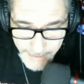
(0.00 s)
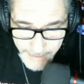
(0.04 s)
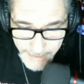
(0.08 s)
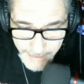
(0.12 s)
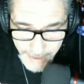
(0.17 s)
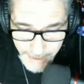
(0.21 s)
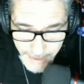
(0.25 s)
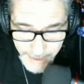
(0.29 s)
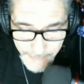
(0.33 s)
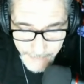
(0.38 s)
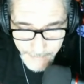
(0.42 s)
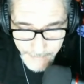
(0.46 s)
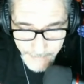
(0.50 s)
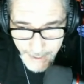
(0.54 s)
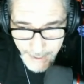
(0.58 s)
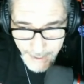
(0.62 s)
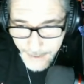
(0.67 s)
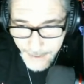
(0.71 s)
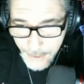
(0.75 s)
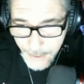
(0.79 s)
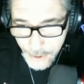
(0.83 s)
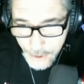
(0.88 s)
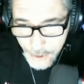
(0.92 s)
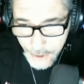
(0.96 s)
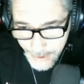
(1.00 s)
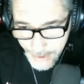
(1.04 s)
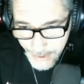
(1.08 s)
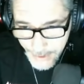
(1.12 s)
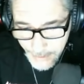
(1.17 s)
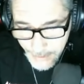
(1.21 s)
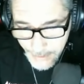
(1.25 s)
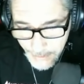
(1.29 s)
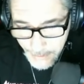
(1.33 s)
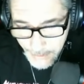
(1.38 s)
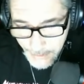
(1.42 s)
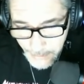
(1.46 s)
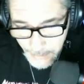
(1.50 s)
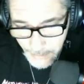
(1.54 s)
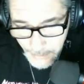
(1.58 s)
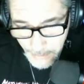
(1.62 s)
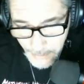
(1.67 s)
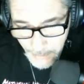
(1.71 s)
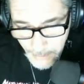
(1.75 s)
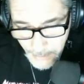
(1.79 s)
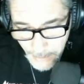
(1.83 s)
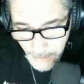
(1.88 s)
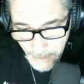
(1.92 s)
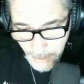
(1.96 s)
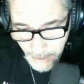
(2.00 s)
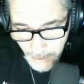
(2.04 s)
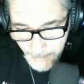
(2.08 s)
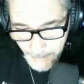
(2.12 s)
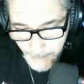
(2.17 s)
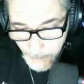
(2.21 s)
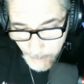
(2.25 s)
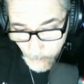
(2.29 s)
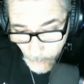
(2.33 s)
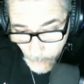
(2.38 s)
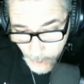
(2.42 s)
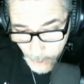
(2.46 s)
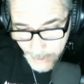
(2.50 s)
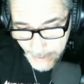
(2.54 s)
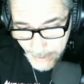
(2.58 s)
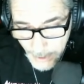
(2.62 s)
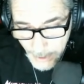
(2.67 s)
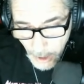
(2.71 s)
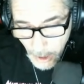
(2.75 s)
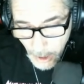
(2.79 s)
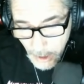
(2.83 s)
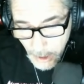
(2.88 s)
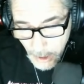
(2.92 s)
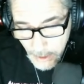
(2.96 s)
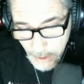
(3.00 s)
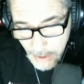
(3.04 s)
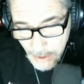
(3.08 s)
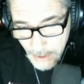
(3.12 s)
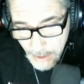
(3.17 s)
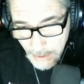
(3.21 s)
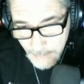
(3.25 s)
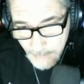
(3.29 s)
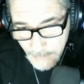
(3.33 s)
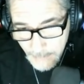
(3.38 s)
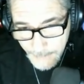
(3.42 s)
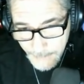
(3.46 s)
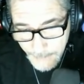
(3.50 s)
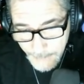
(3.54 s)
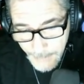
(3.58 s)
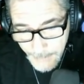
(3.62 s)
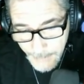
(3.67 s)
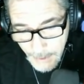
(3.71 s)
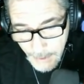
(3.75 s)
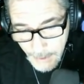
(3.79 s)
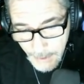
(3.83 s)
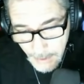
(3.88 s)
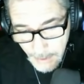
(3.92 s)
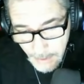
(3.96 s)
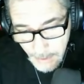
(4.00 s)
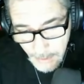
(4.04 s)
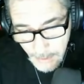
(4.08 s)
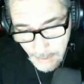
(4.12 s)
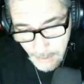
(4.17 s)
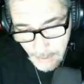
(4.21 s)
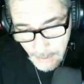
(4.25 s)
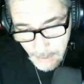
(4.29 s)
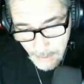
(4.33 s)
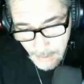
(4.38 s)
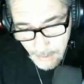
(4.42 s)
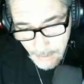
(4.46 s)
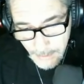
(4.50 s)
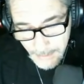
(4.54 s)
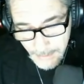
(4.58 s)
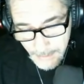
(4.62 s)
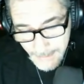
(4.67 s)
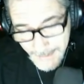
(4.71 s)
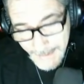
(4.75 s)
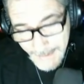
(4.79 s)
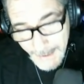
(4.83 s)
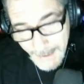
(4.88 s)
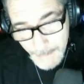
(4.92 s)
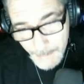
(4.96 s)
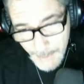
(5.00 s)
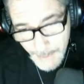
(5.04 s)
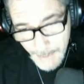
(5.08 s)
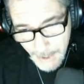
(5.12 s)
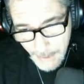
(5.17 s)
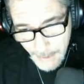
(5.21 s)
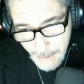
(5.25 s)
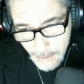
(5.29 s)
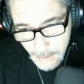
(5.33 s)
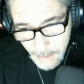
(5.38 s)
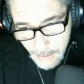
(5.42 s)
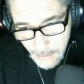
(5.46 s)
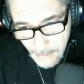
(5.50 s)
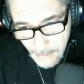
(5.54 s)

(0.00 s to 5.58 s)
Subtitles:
kind of energy? Am I working hard enough to get better?